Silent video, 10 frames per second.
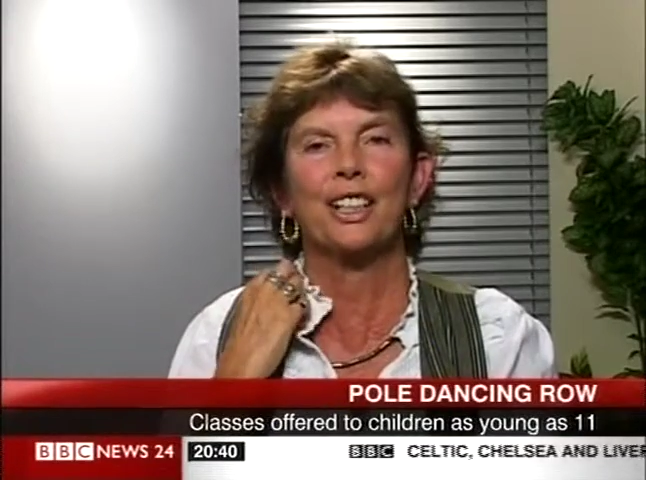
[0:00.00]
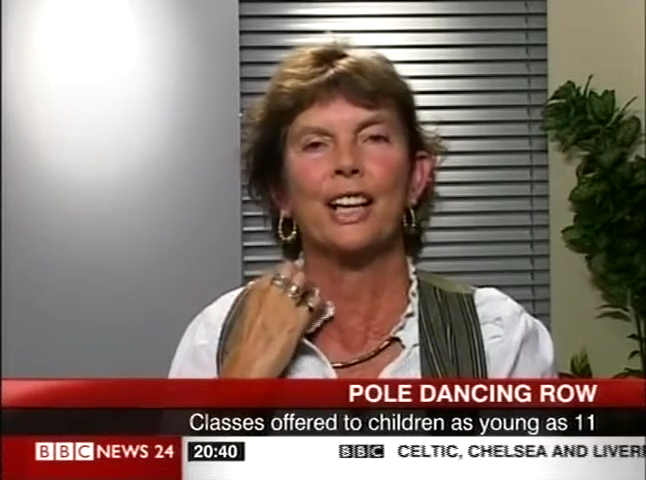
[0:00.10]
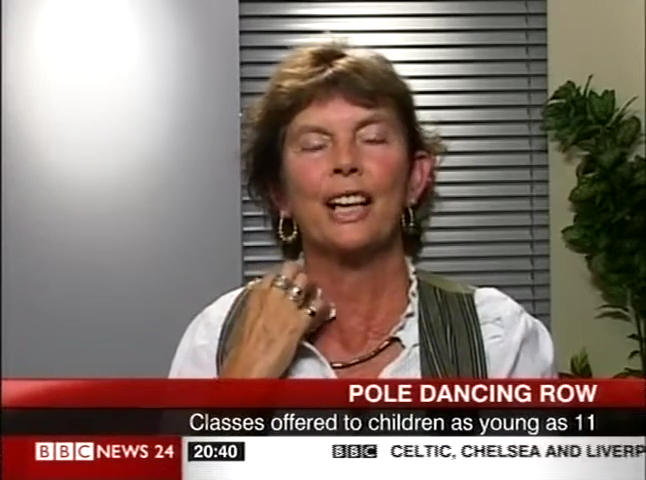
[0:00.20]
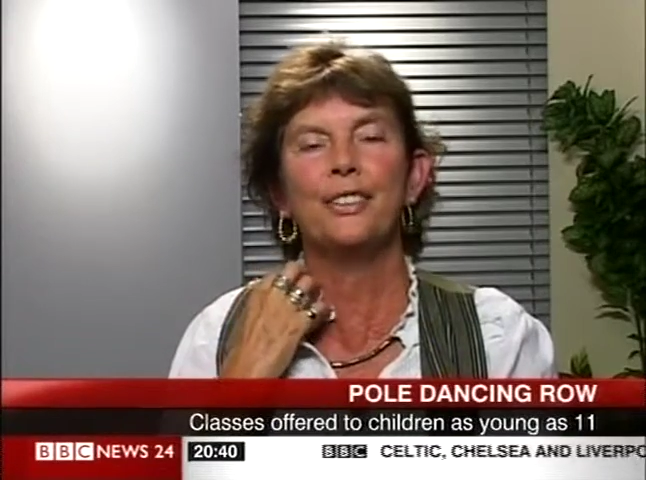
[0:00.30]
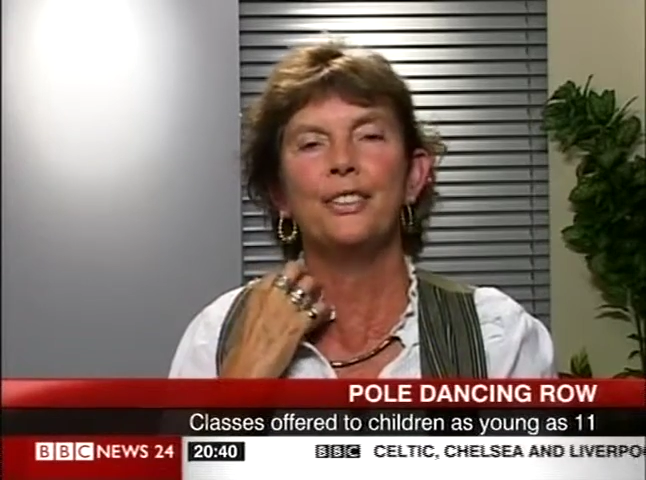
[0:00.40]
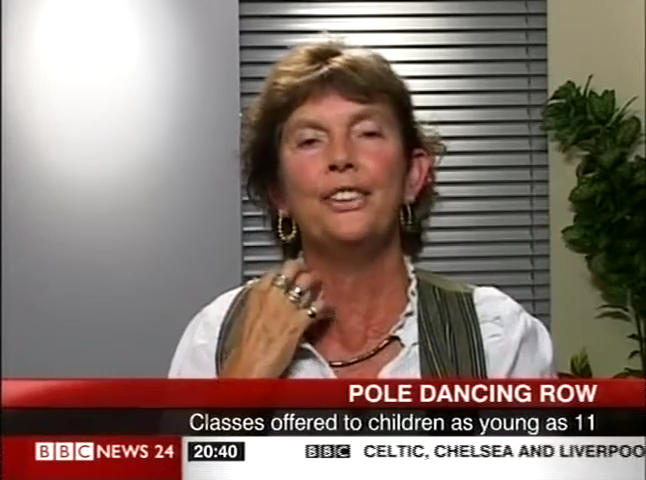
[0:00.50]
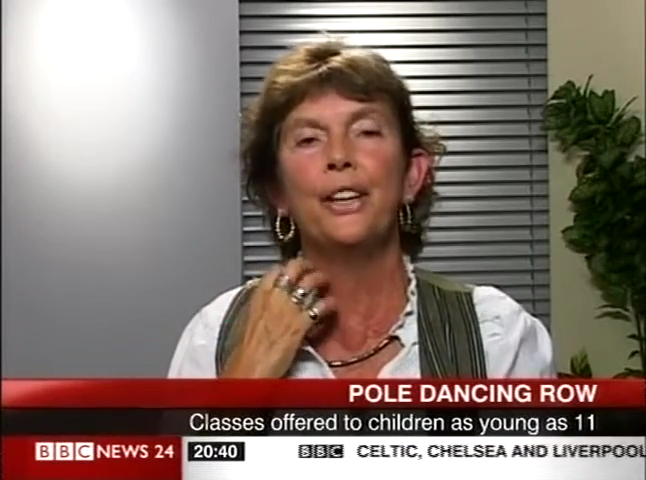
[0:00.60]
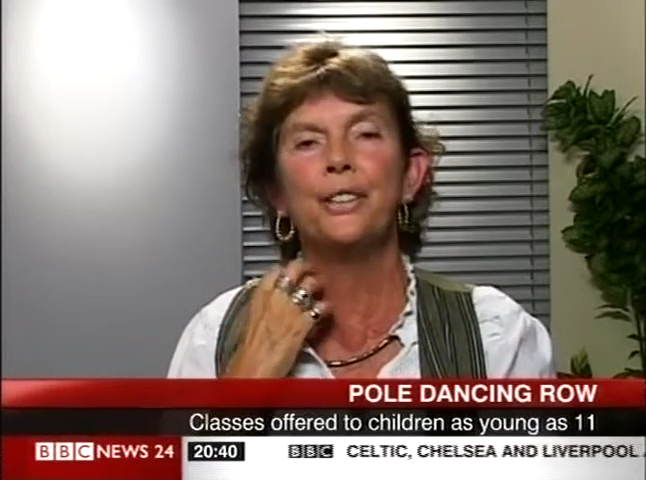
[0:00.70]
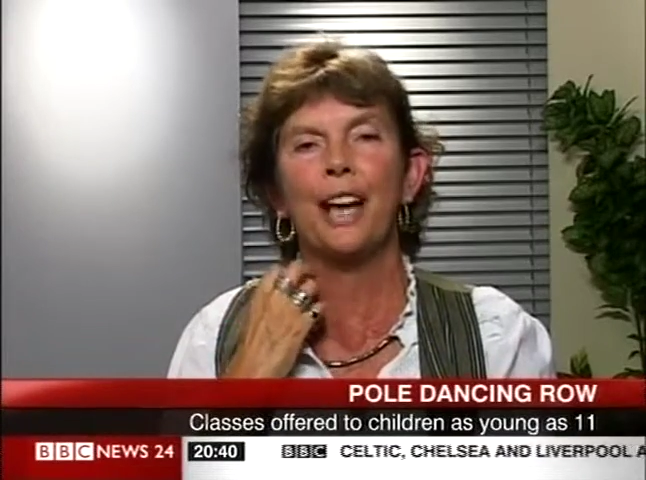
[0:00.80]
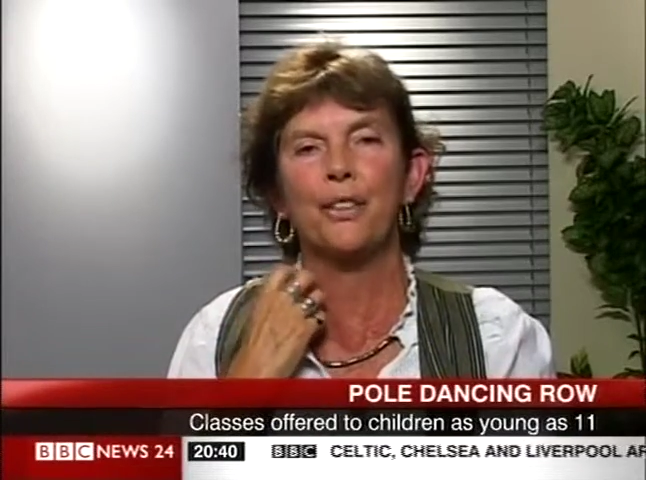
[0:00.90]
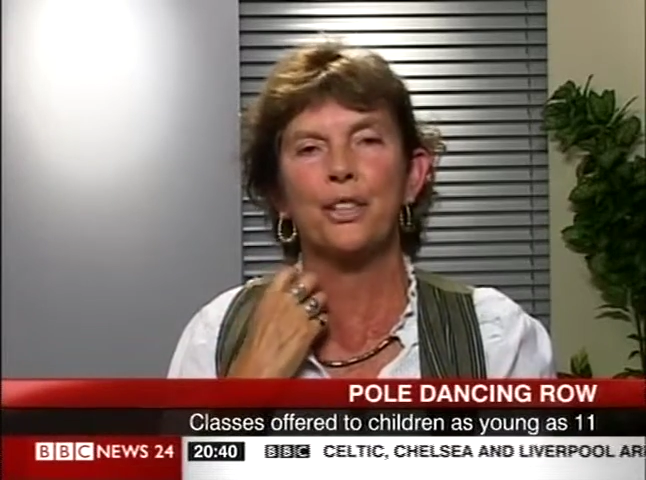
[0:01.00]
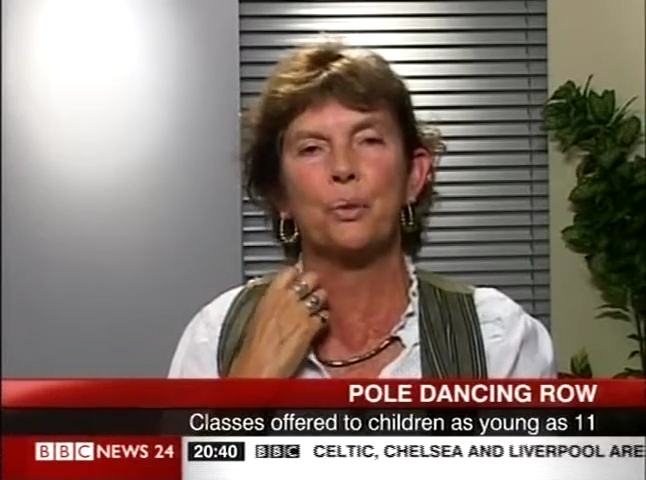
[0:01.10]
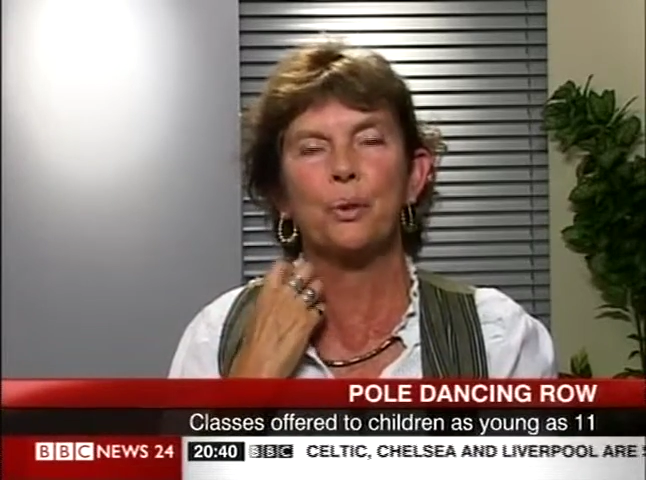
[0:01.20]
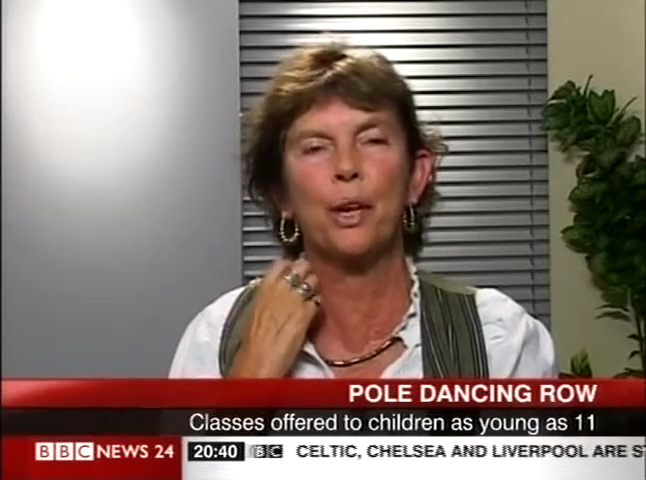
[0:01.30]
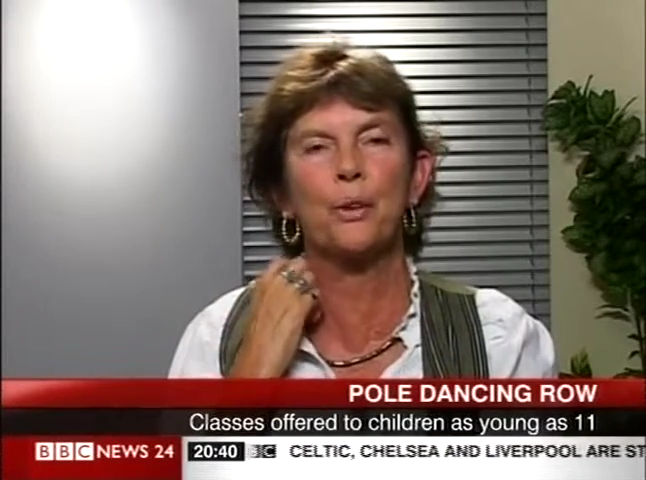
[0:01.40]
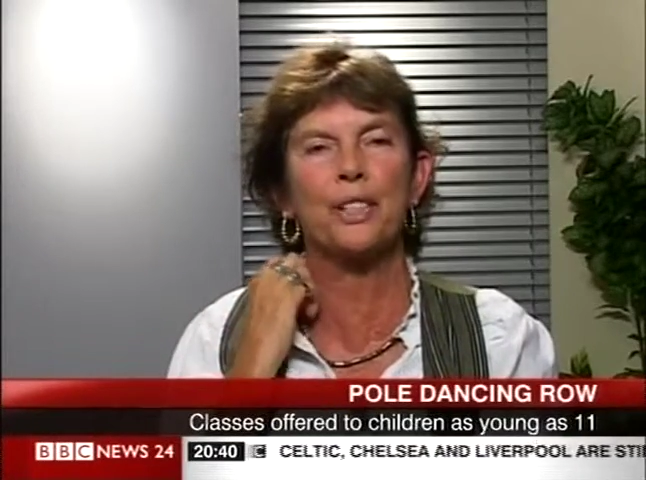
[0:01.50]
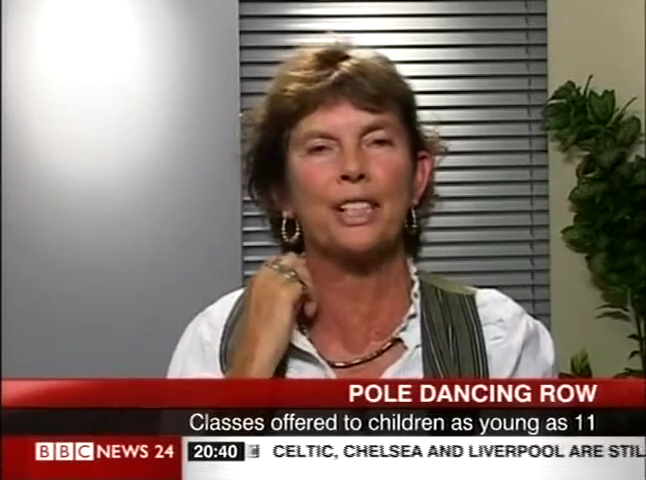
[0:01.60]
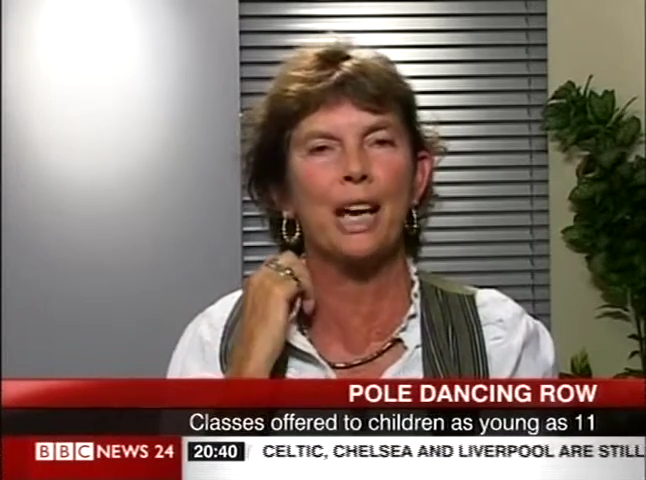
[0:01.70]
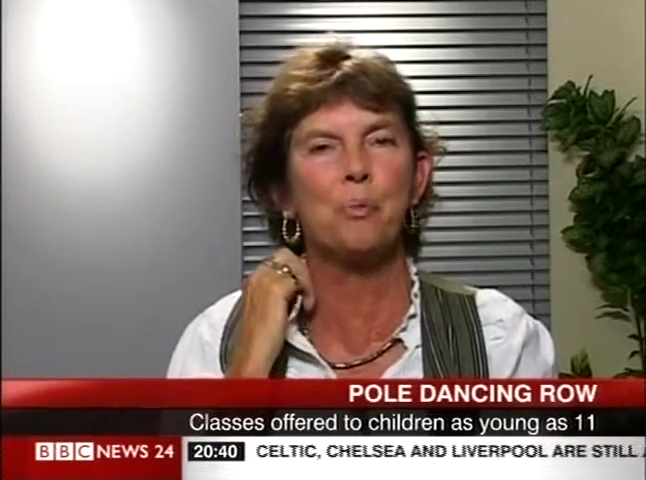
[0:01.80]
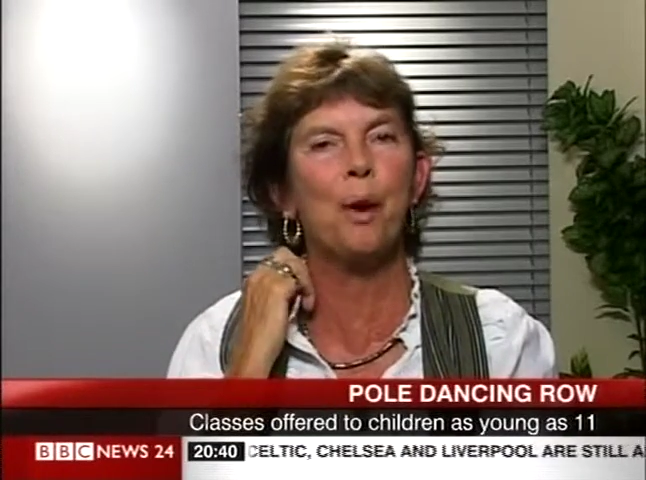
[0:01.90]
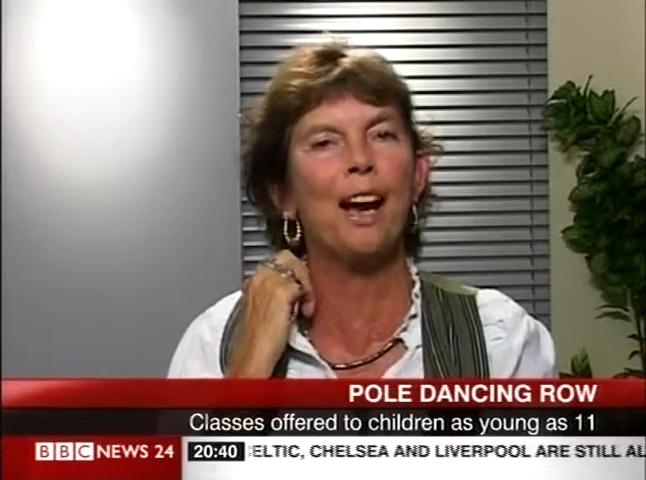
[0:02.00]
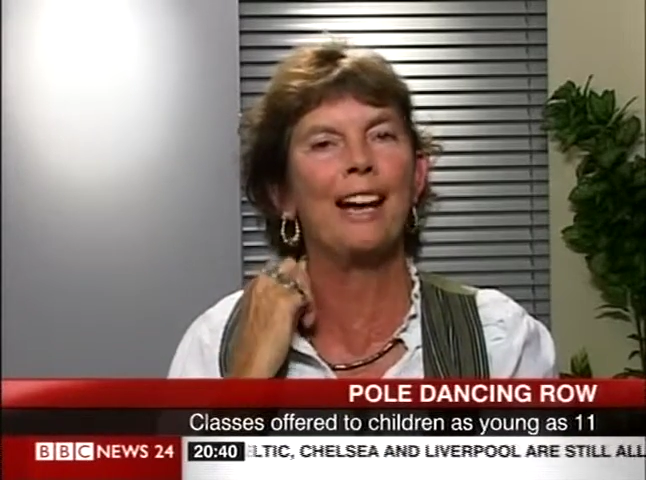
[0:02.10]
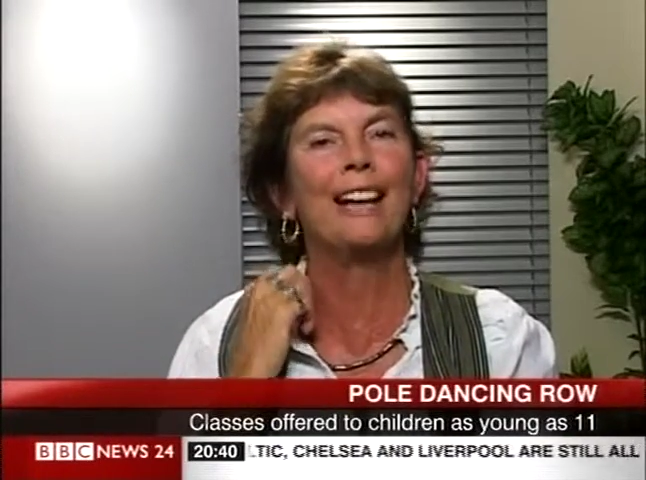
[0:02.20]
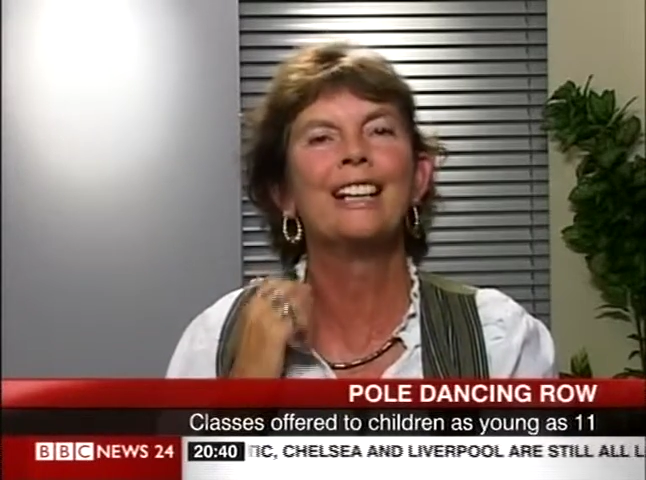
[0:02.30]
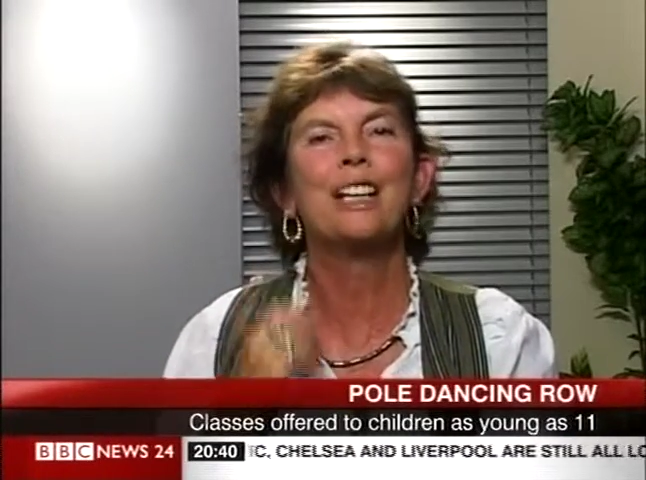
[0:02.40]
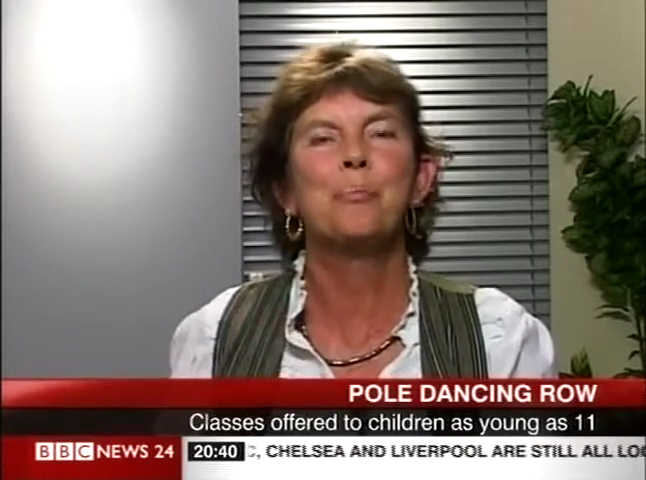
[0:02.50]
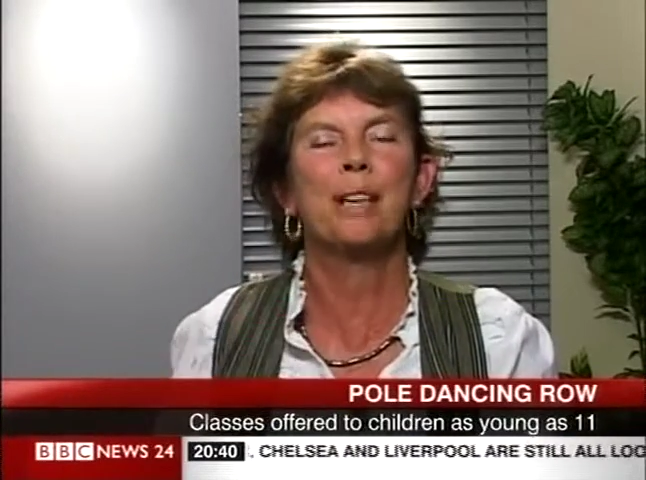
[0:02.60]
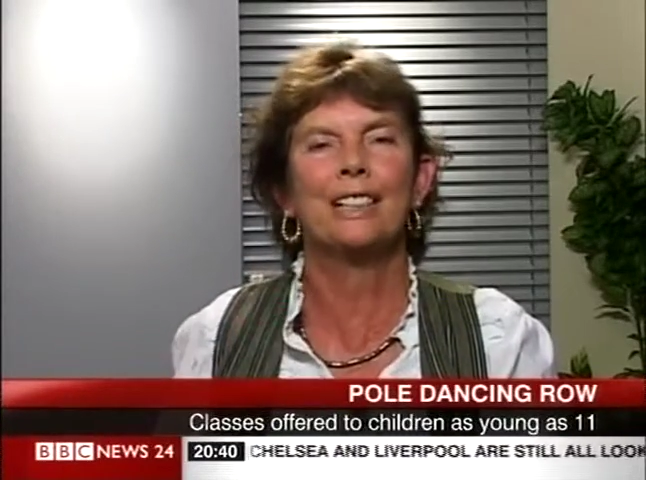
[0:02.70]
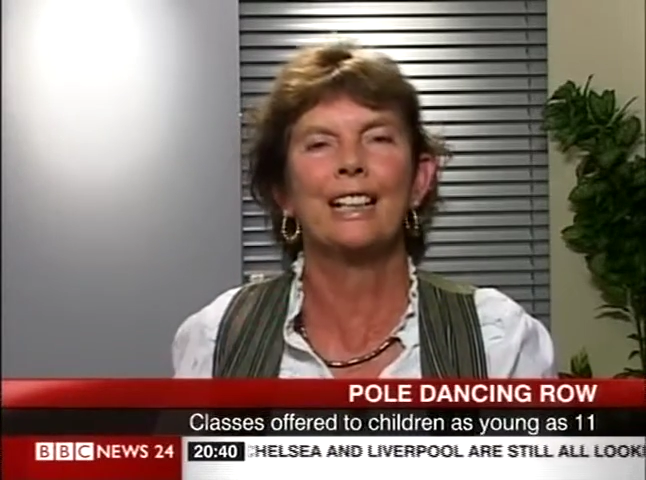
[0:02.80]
and I no doubt this will go the same way. But